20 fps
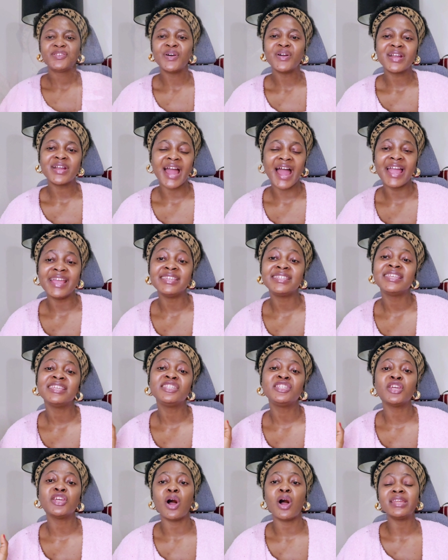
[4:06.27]
so guys,
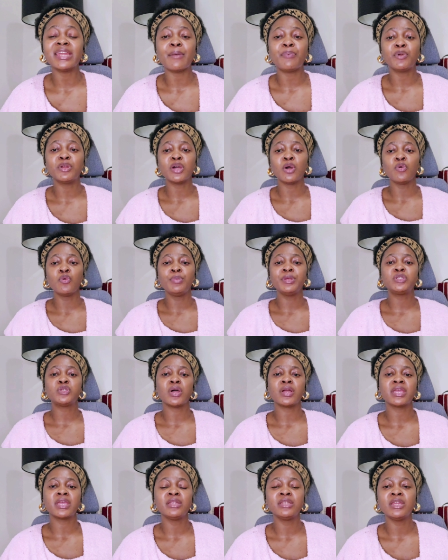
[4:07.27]
the other product we'll be
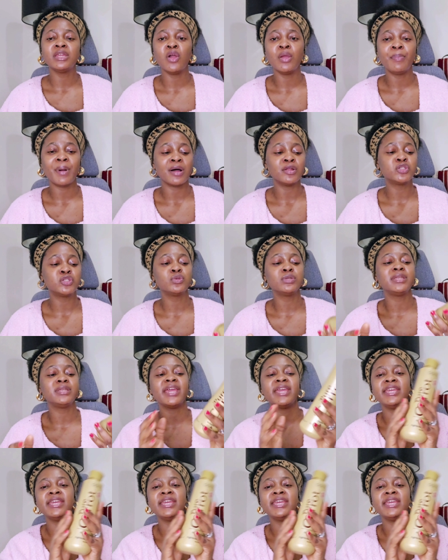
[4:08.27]
talking about today